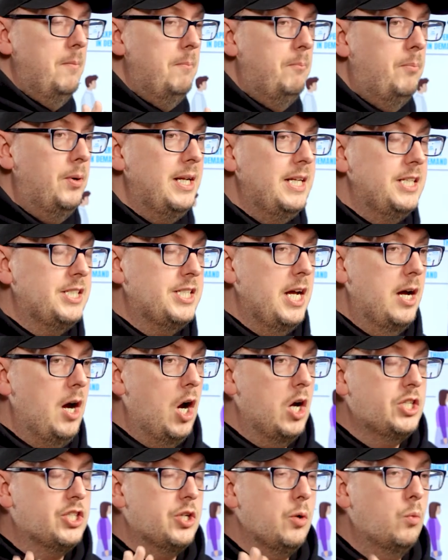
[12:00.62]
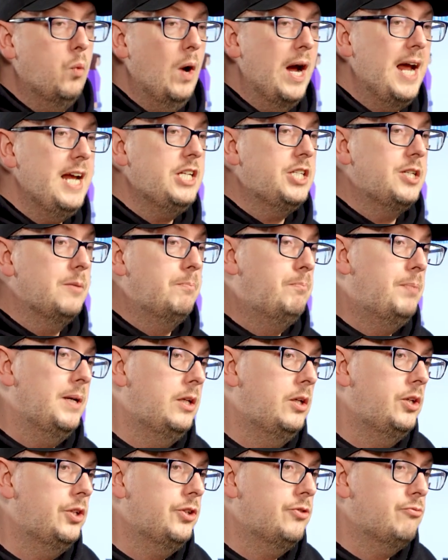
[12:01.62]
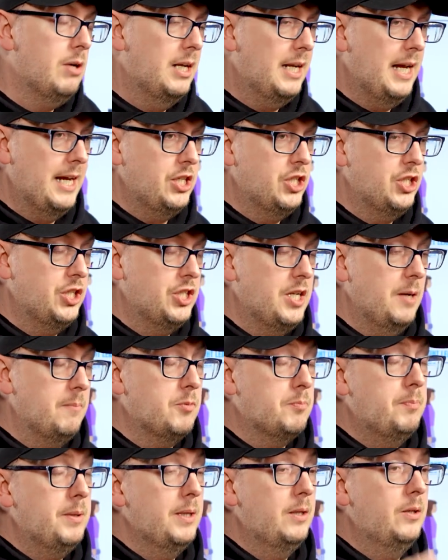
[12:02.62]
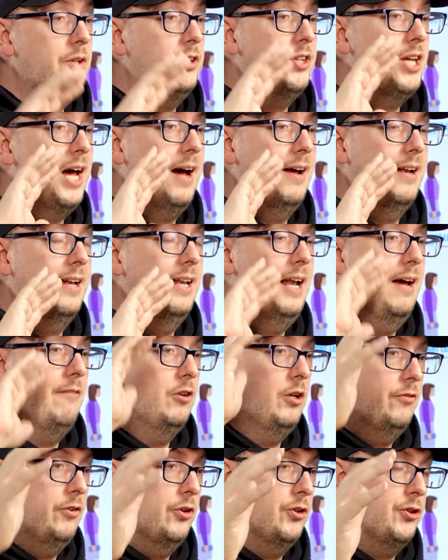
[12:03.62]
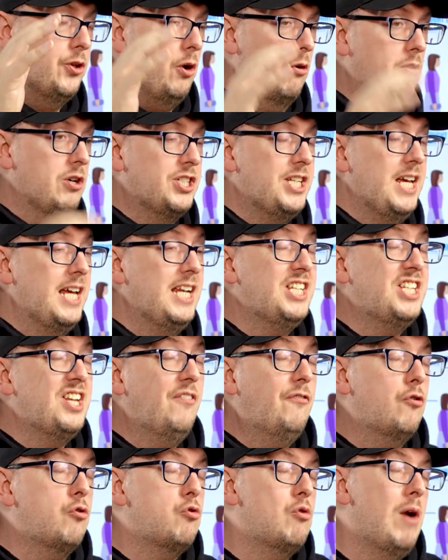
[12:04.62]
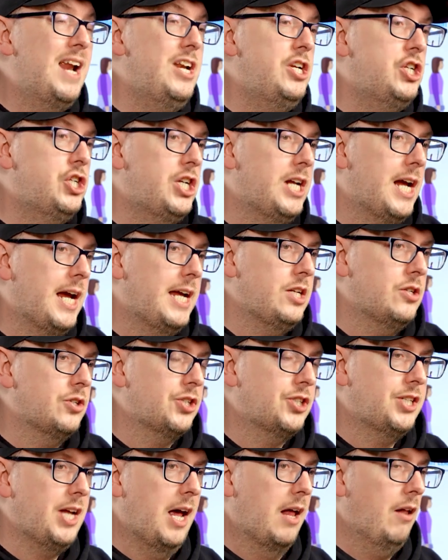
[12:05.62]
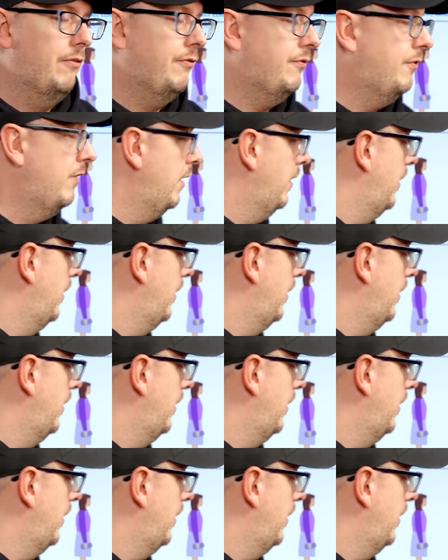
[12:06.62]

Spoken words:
but it's a way to build relationships, build that level of authority, differentiate yourself